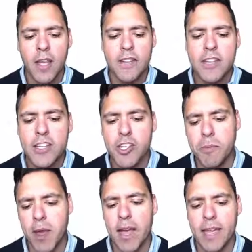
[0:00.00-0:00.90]

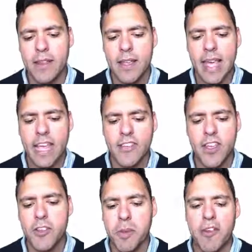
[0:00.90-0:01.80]
Digibyte is
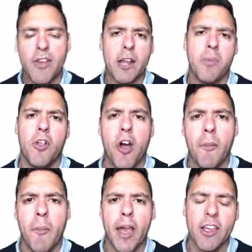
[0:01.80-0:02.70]
going to be available
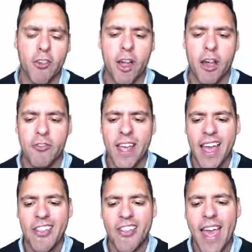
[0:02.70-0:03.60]
on Minecraft.
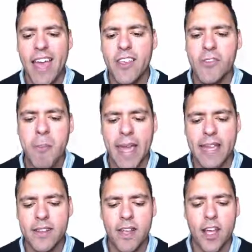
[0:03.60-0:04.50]
And that has
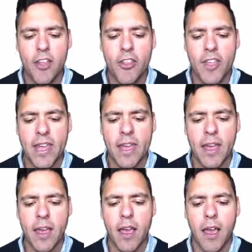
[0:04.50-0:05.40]
made
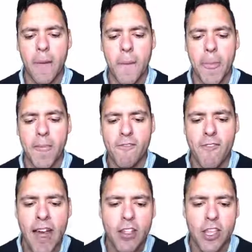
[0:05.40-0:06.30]
the
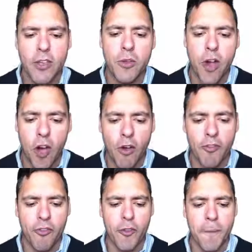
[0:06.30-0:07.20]
value
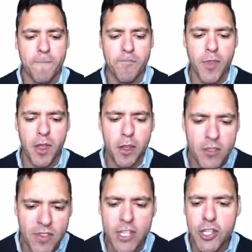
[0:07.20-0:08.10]
of
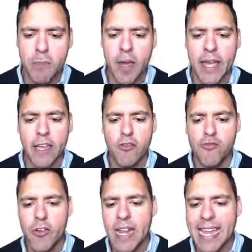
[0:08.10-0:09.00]
Digibyte
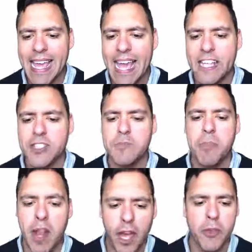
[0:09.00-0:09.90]
really
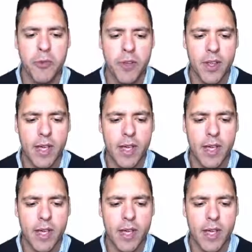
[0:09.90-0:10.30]
explode.